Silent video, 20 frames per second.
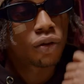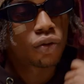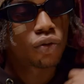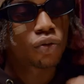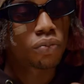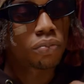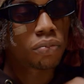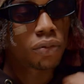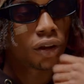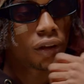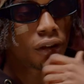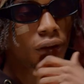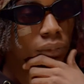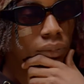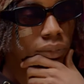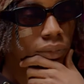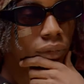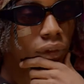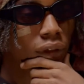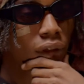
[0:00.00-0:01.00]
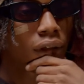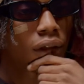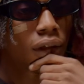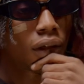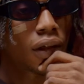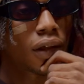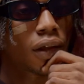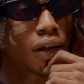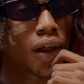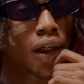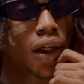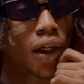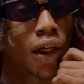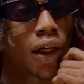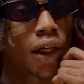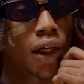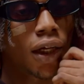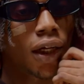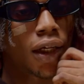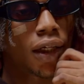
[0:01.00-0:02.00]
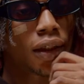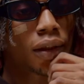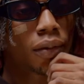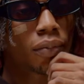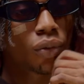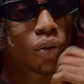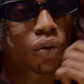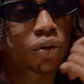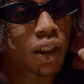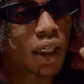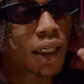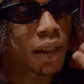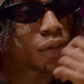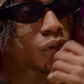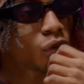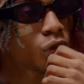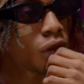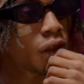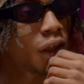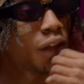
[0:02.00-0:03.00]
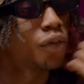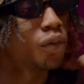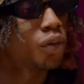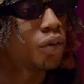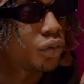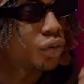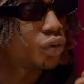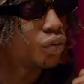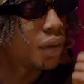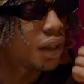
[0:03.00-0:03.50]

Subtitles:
to me, most times, even to